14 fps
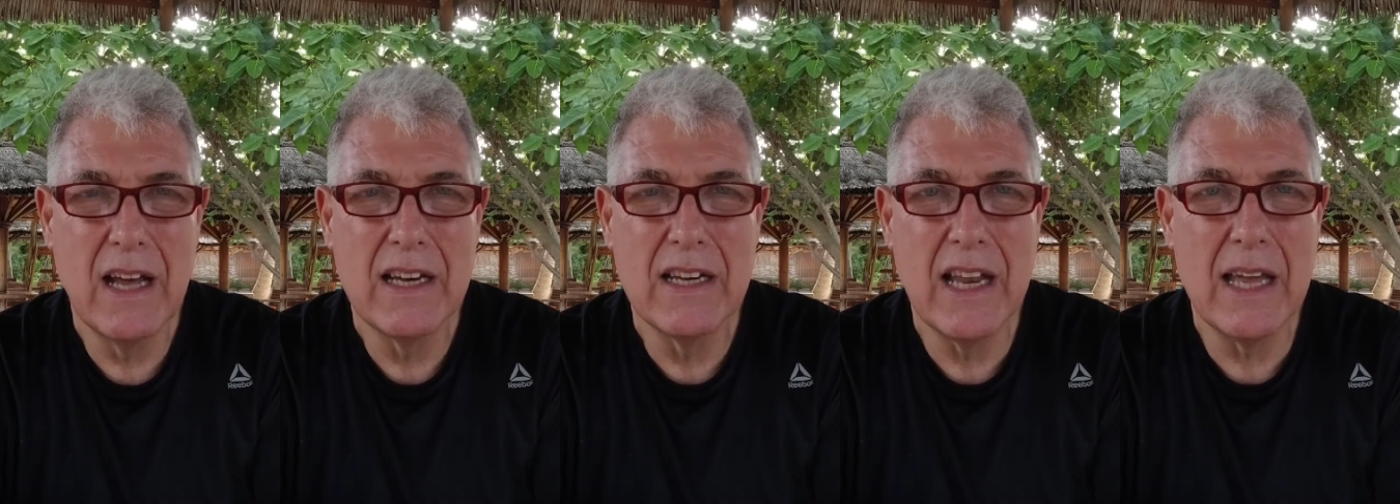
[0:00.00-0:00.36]

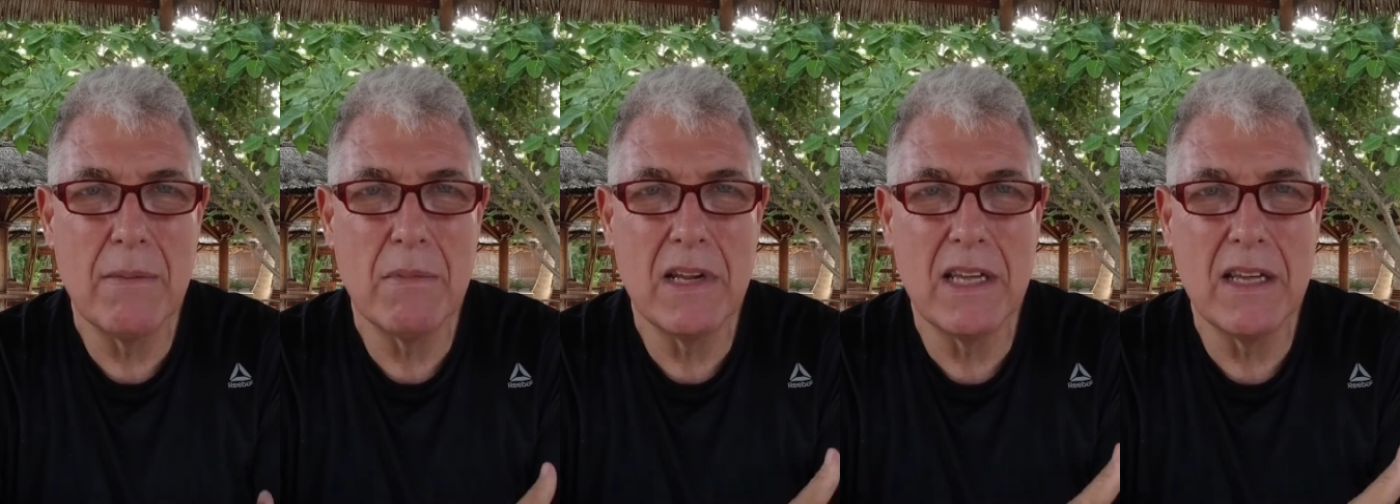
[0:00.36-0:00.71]

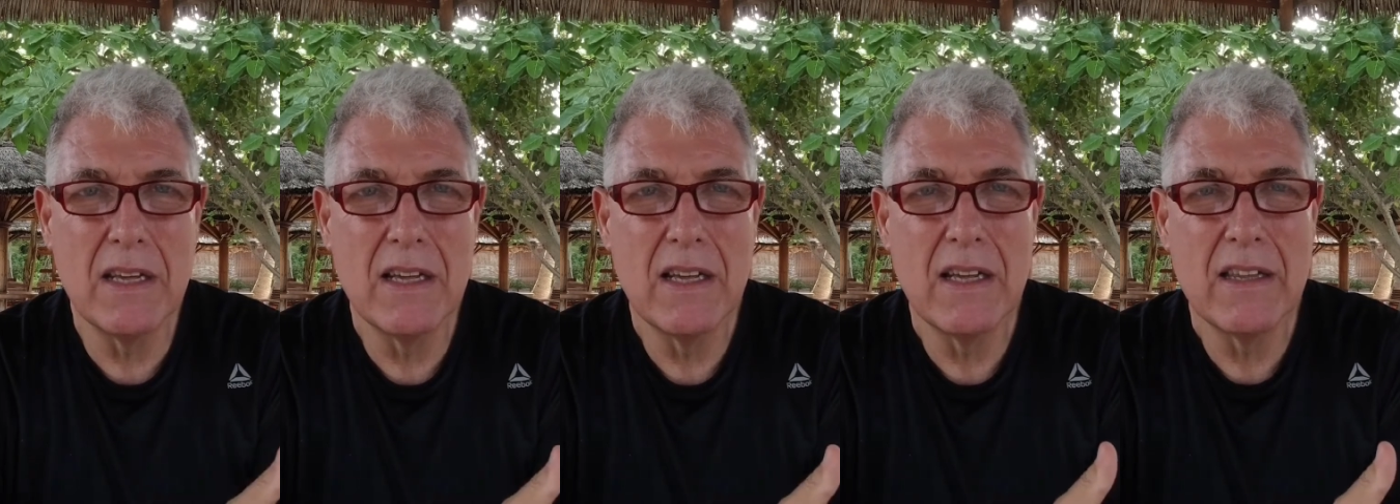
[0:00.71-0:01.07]
Namely,
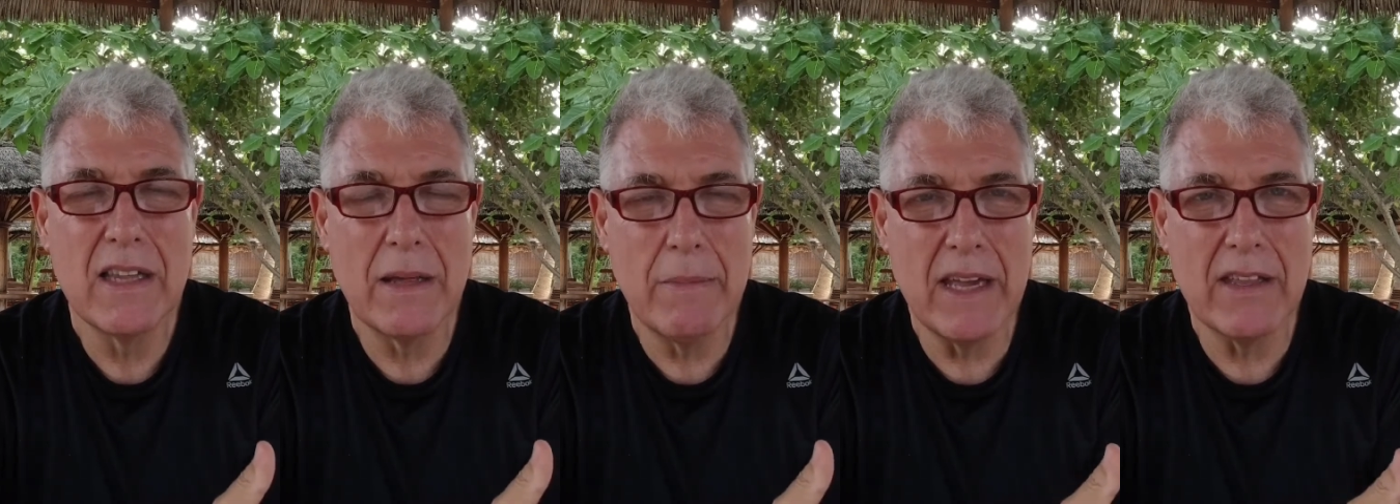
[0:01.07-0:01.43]

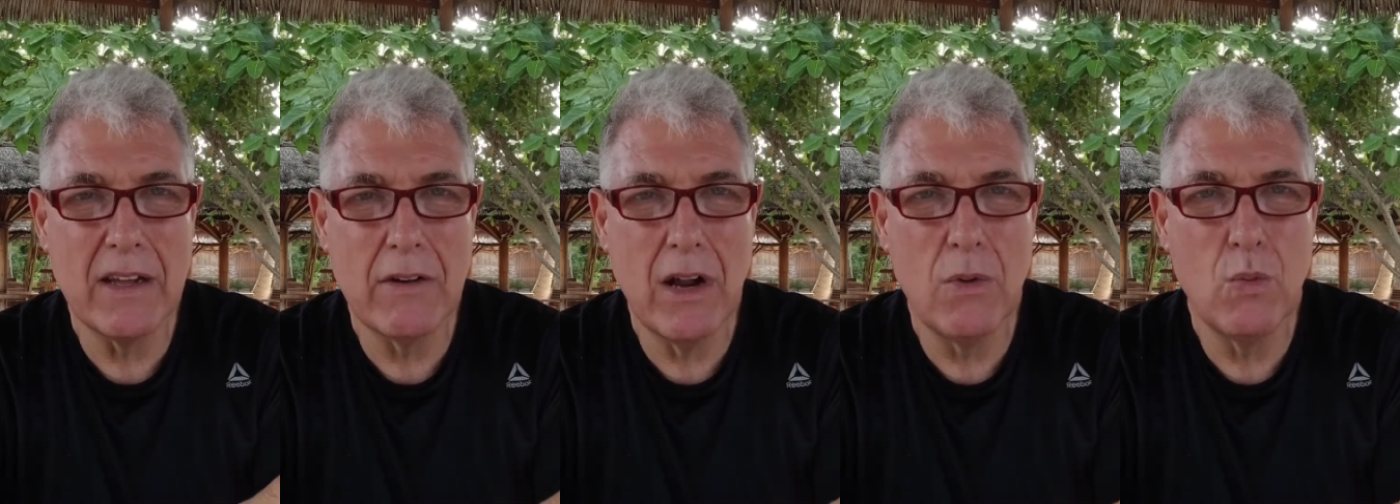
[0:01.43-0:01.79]
they make
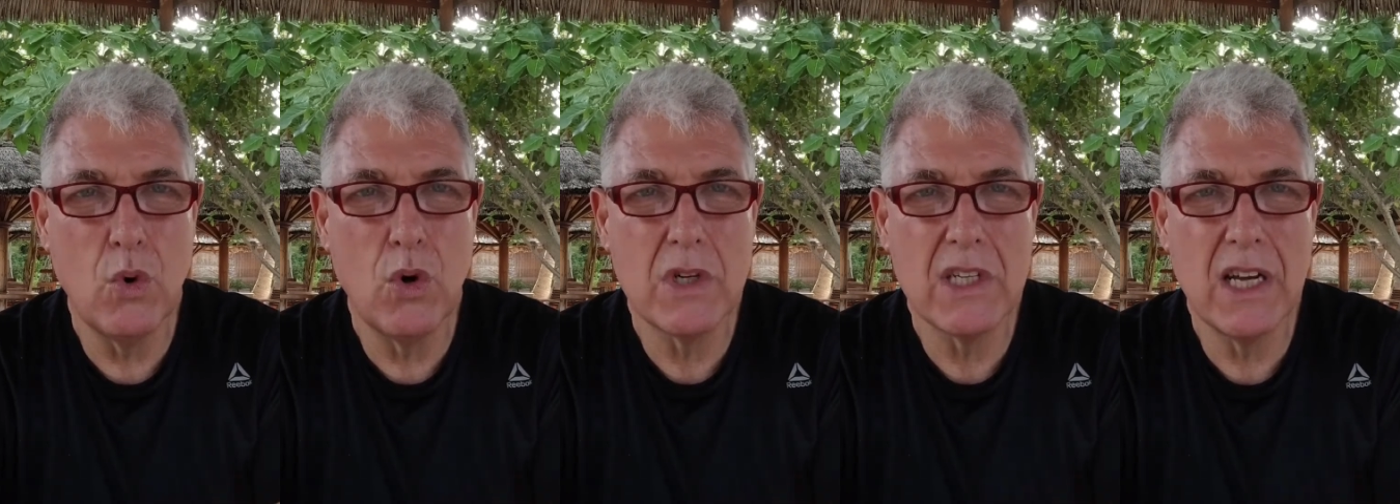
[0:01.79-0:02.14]
their own
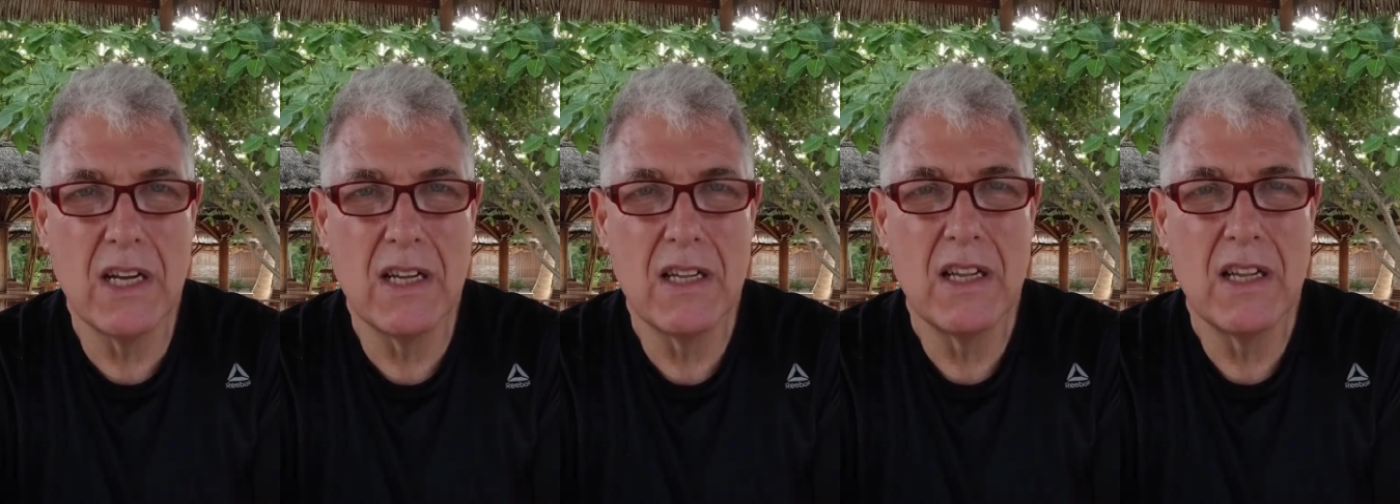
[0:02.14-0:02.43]
water,